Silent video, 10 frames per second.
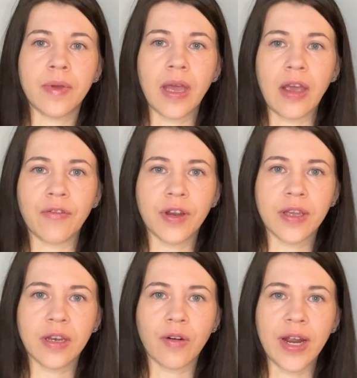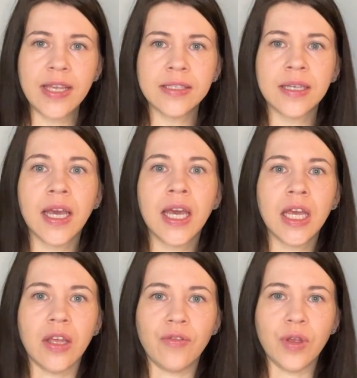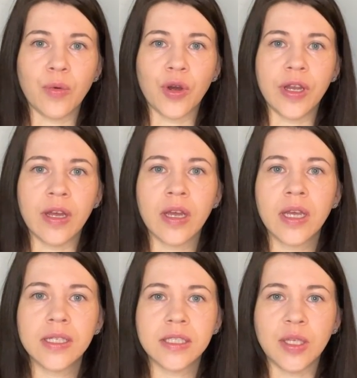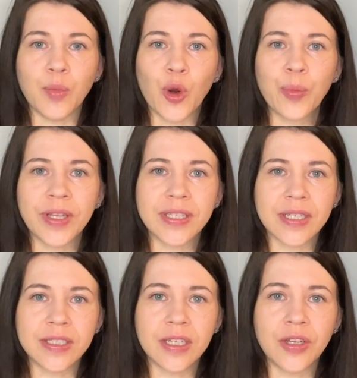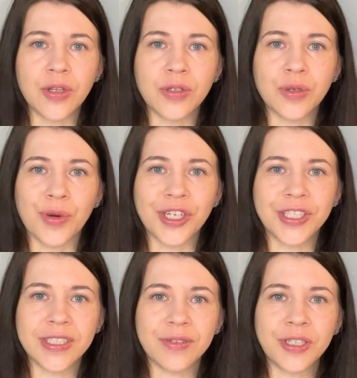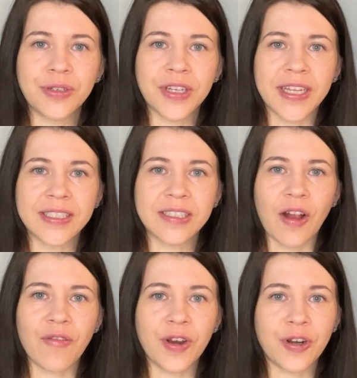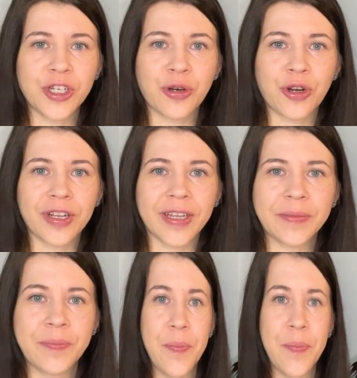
African greys. If you want to see more, please continue to watch this video. I'll get started very shortly.